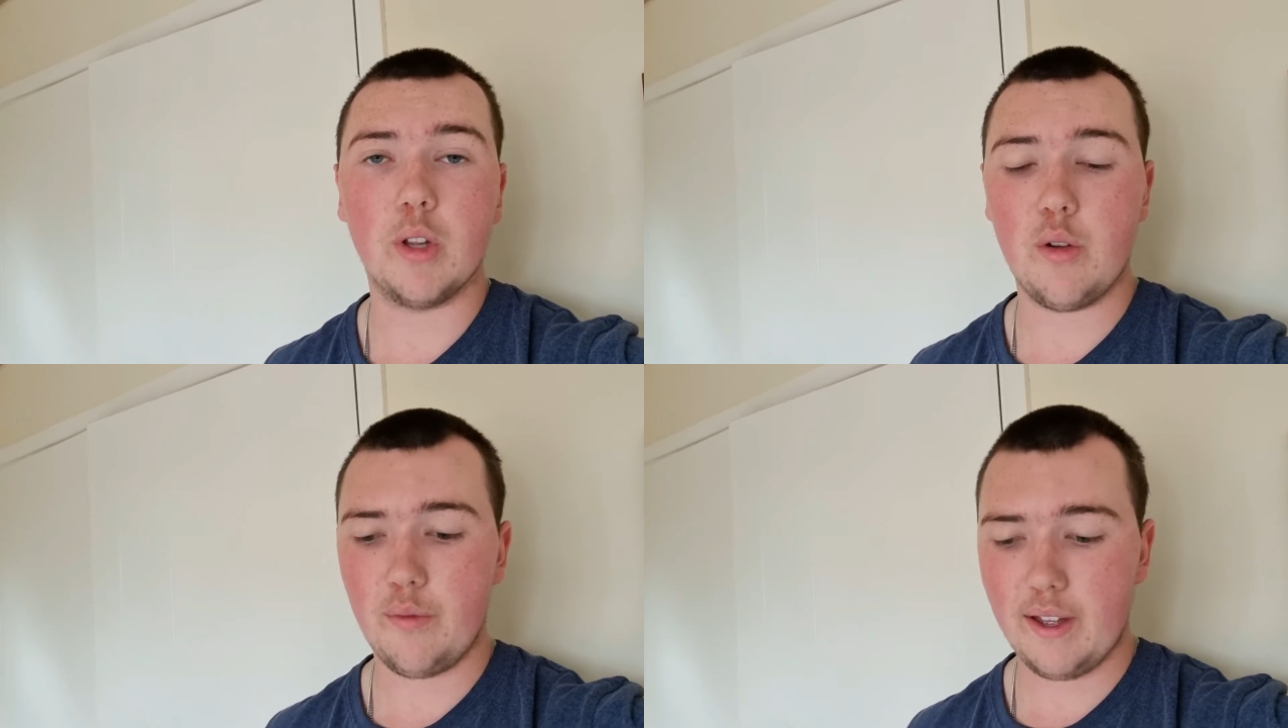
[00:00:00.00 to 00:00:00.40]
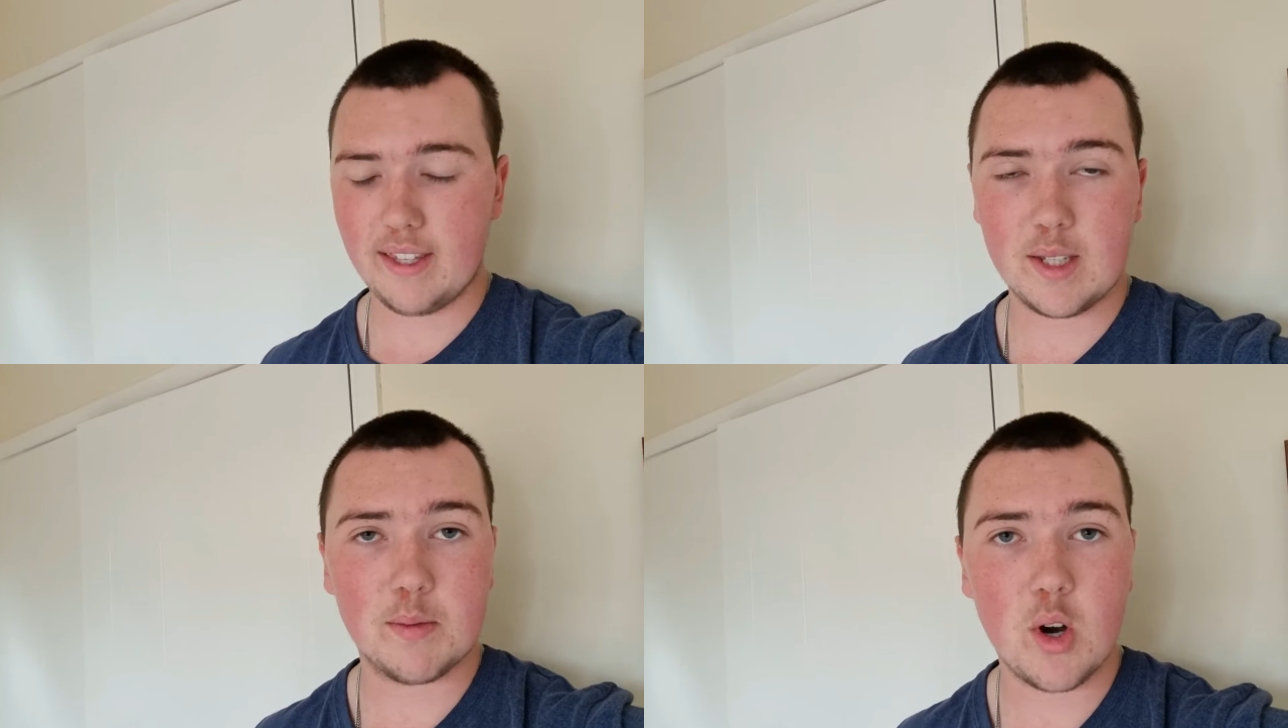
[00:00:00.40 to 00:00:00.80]
Don't
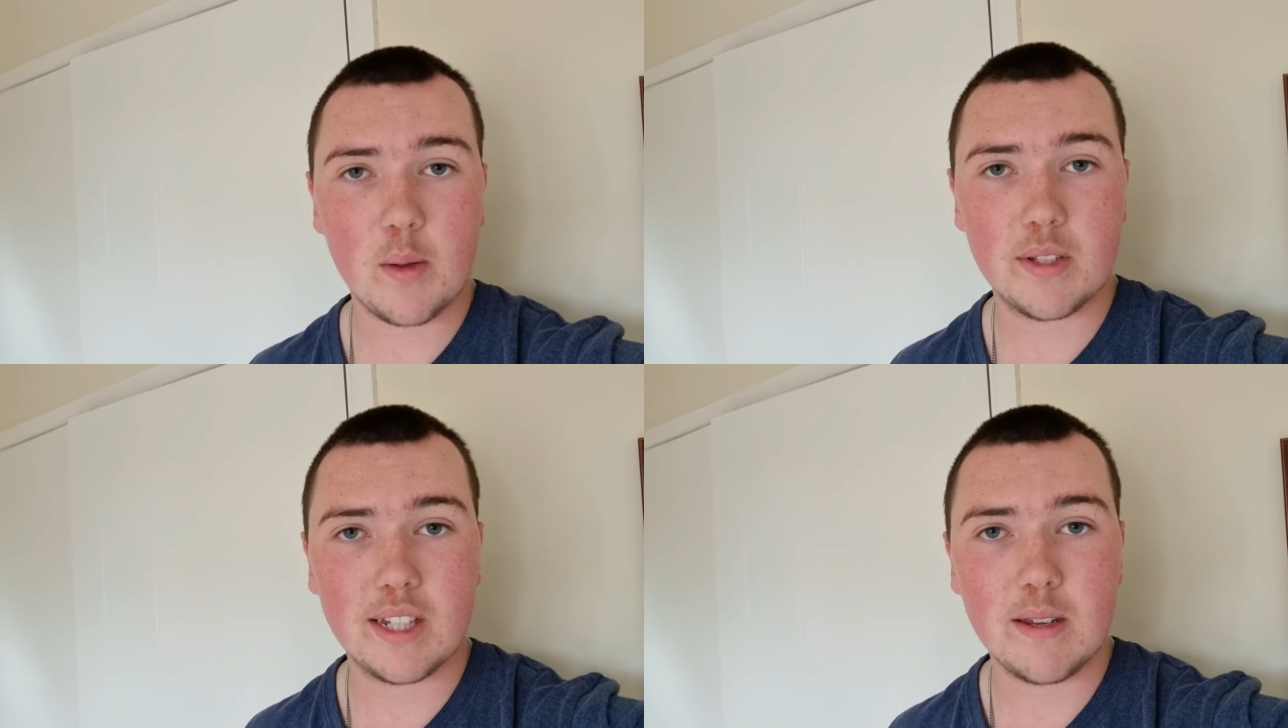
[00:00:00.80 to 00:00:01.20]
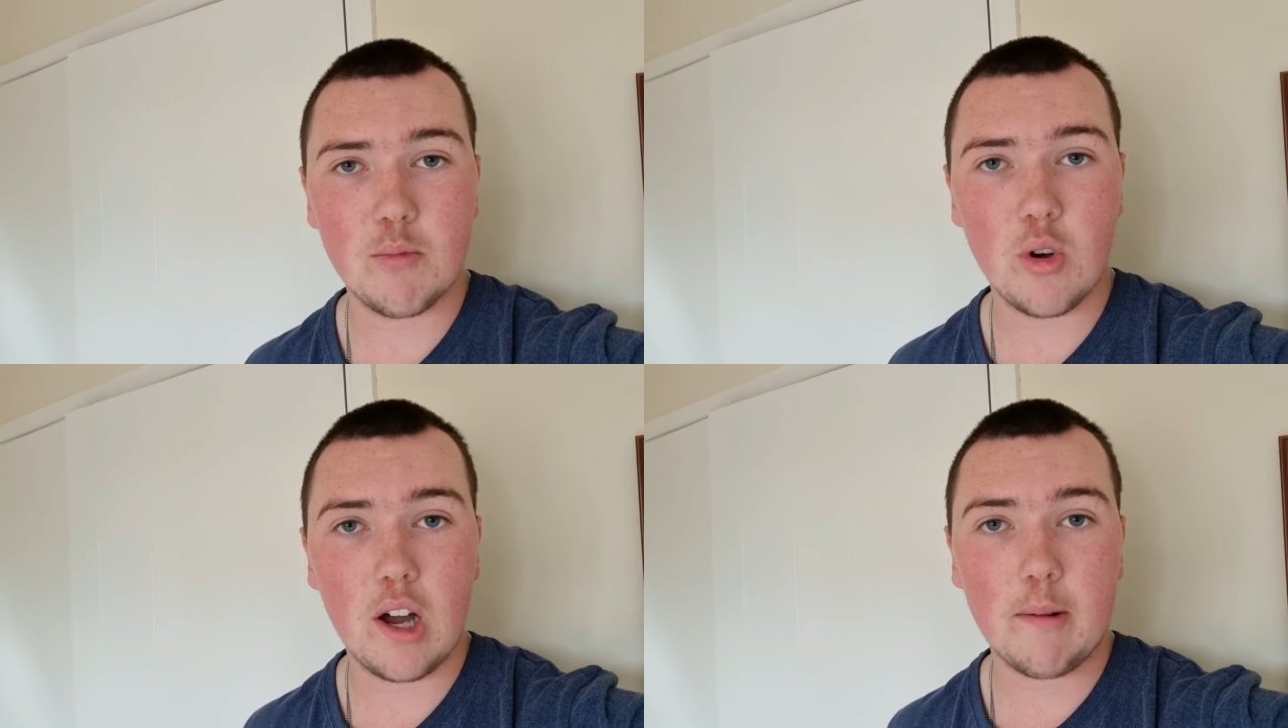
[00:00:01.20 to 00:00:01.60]
forget to subscribe to see
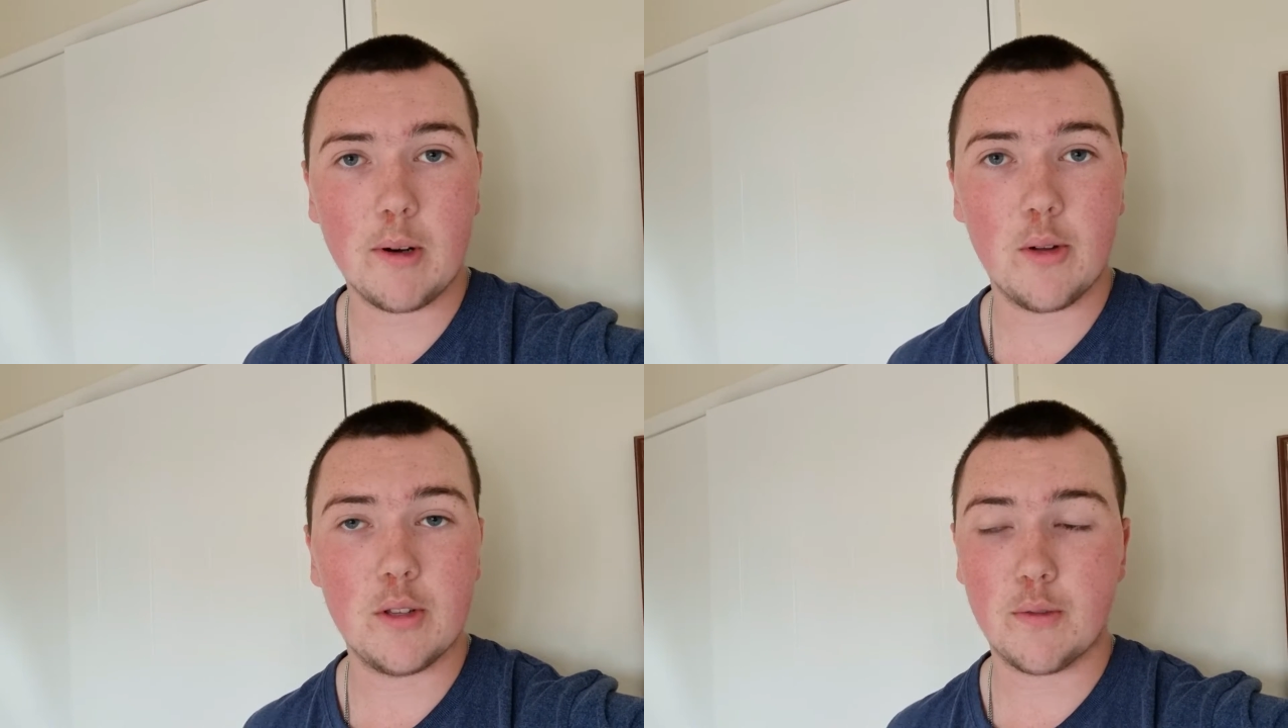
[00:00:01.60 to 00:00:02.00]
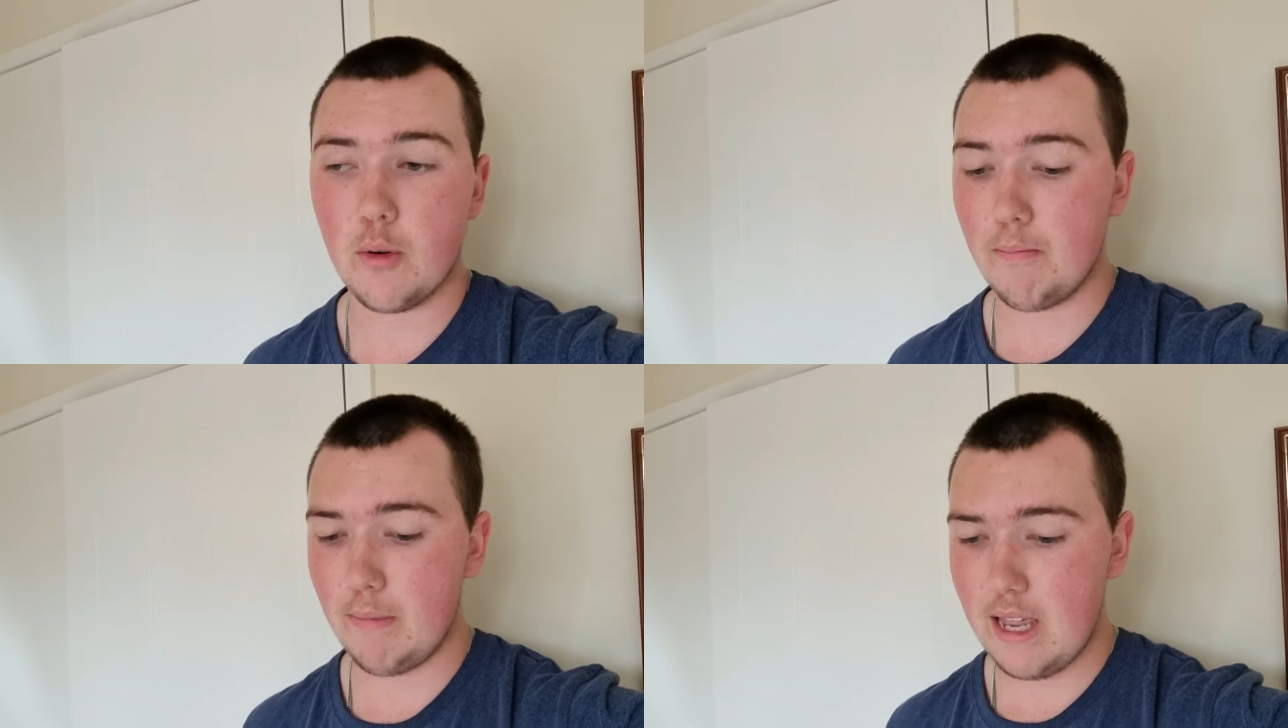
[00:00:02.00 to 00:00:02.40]
more uploads
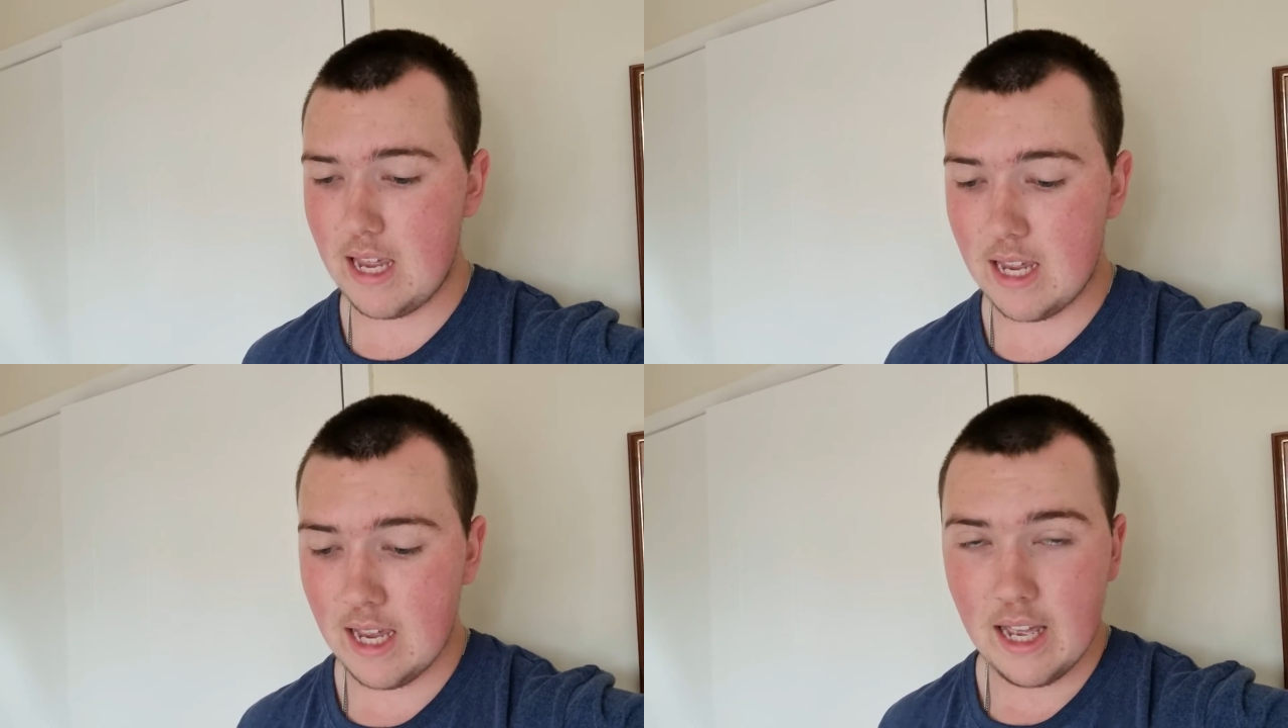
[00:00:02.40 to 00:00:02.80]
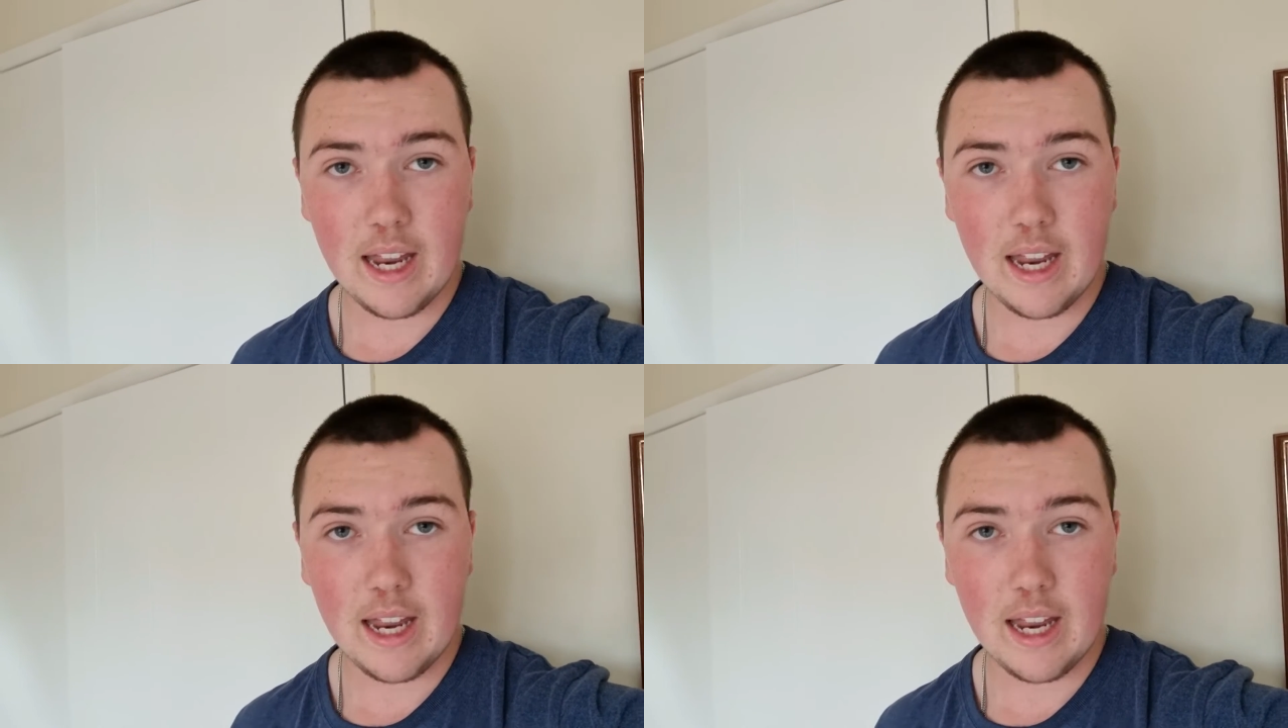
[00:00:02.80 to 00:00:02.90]
from me.